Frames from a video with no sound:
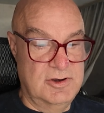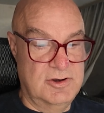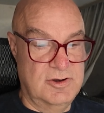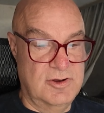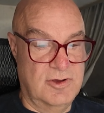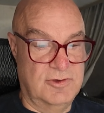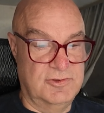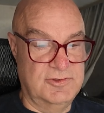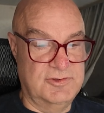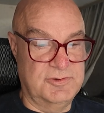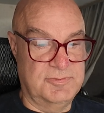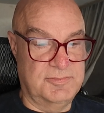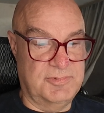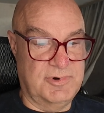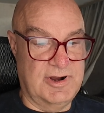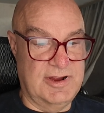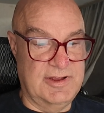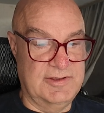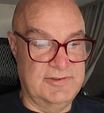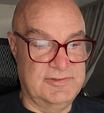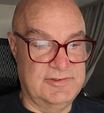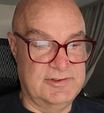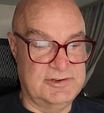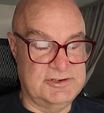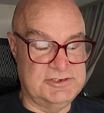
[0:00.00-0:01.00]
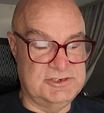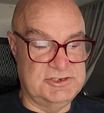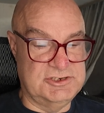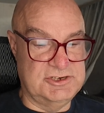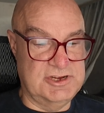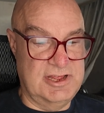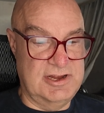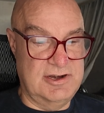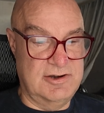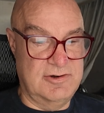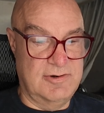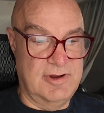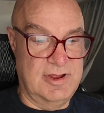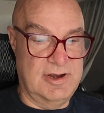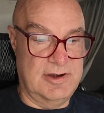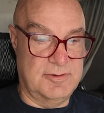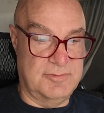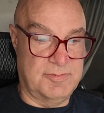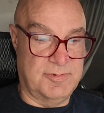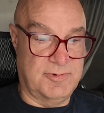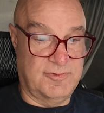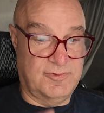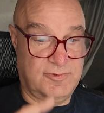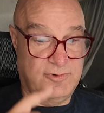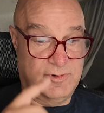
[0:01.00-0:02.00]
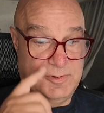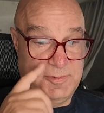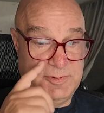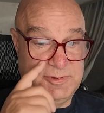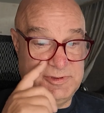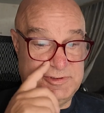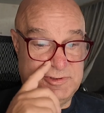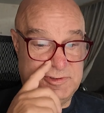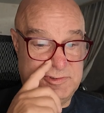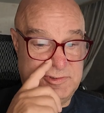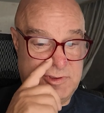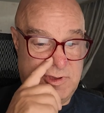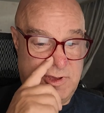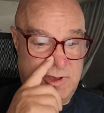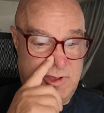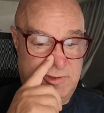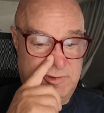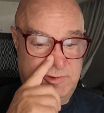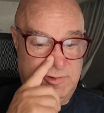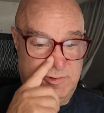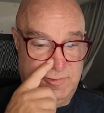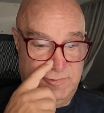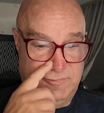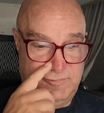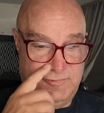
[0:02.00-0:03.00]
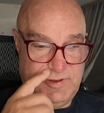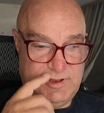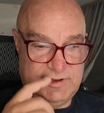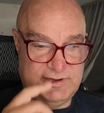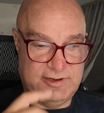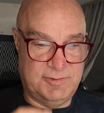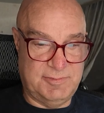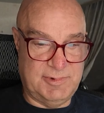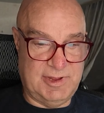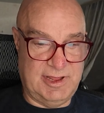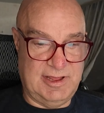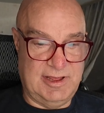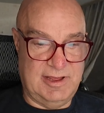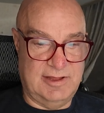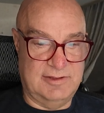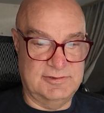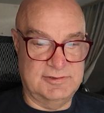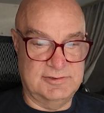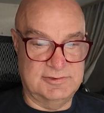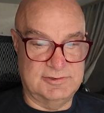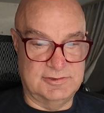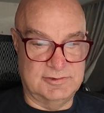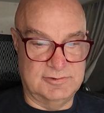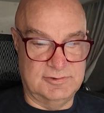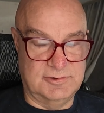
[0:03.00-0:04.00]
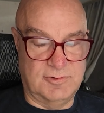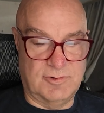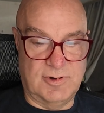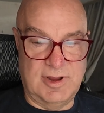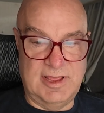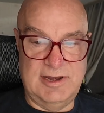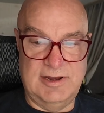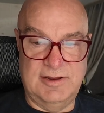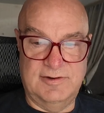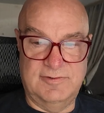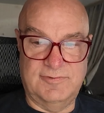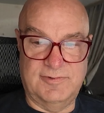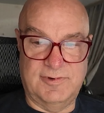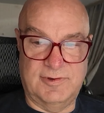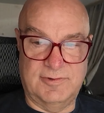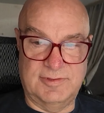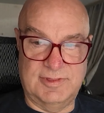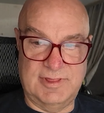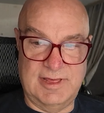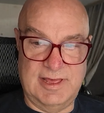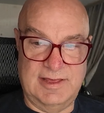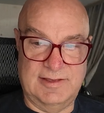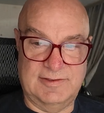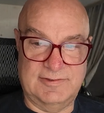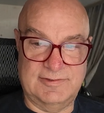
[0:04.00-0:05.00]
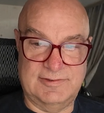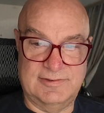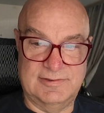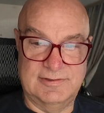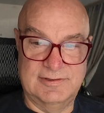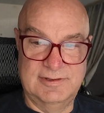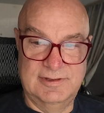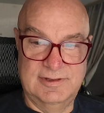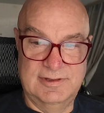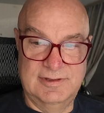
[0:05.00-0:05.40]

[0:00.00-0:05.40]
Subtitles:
No surprise that generator performance is also affected by altitude. Great info. Thanks.